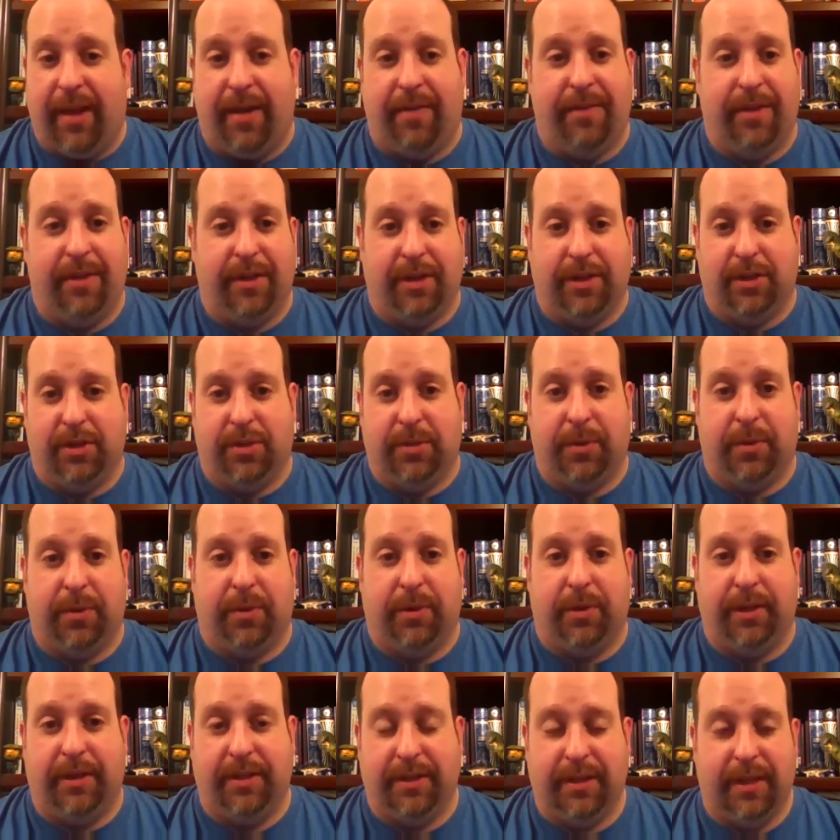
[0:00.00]
out of their
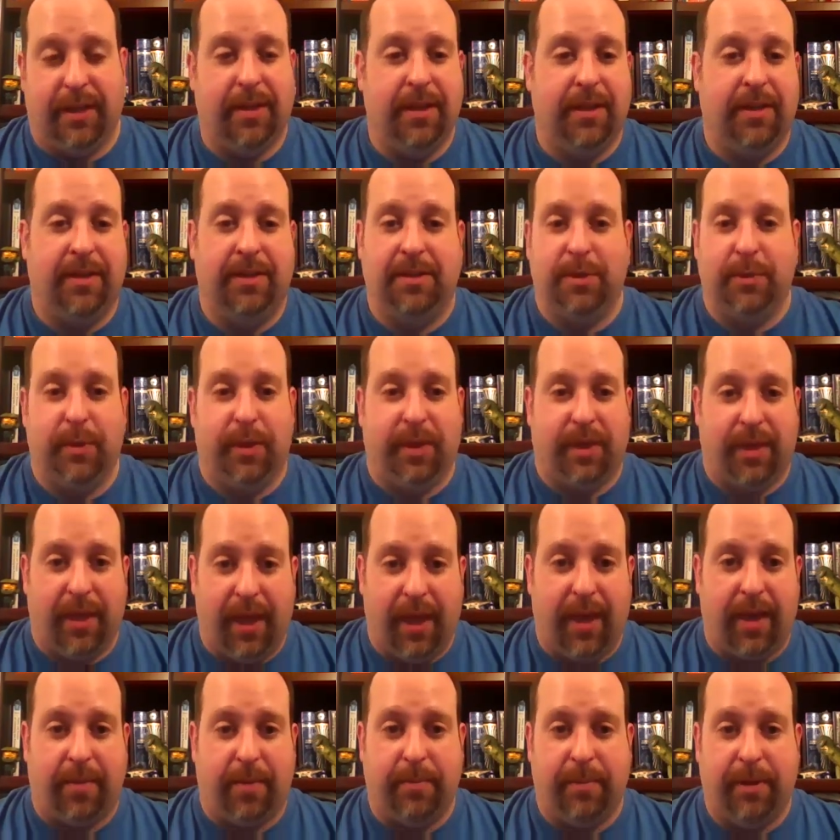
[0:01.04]
control, has nothing to do with
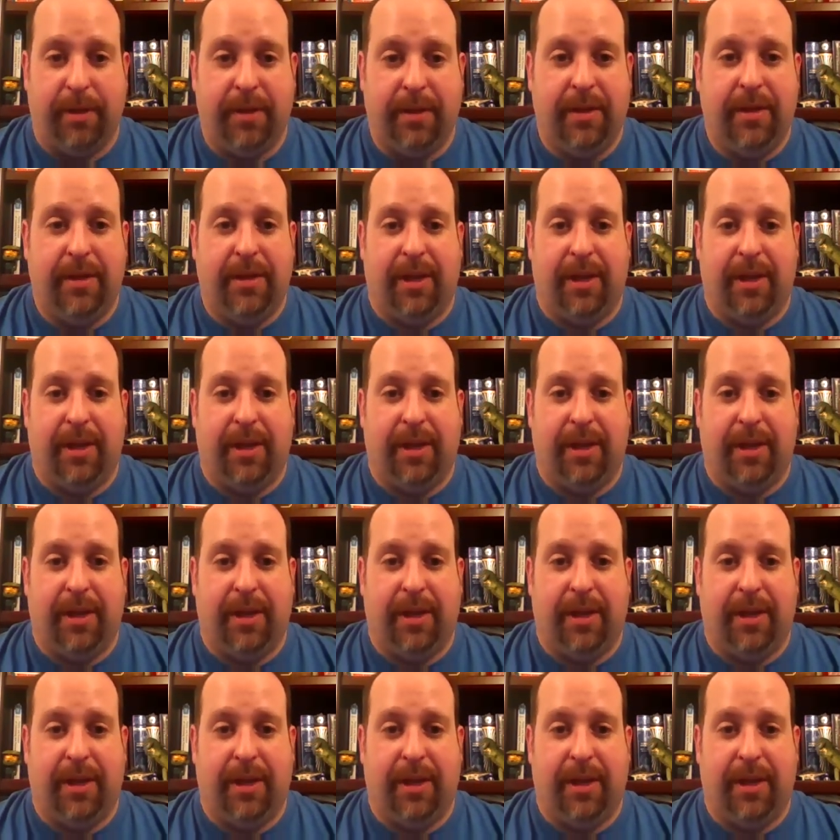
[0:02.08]
them,